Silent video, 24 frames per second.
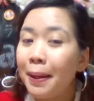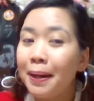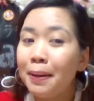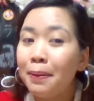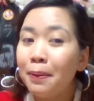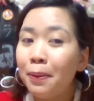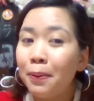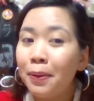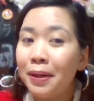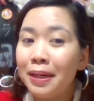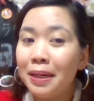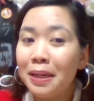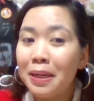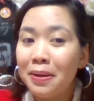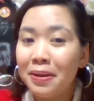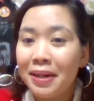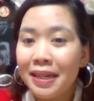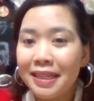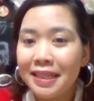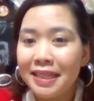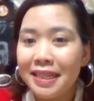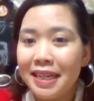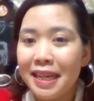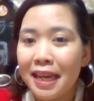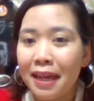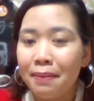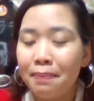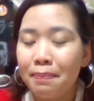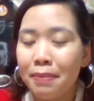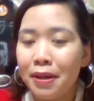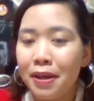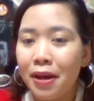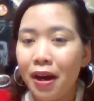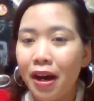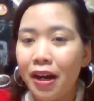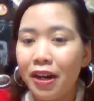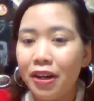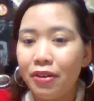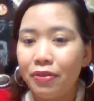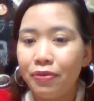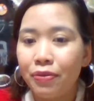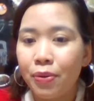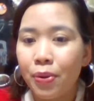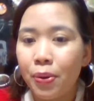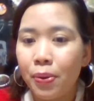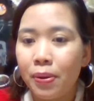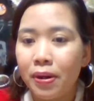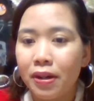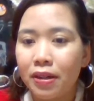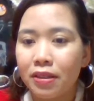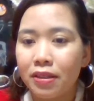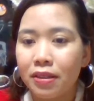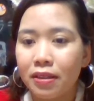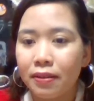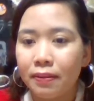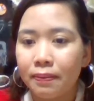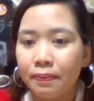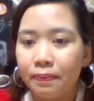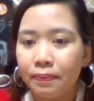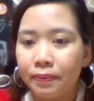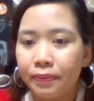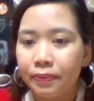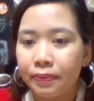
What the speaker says: Penguin Unity and Beyond, of course.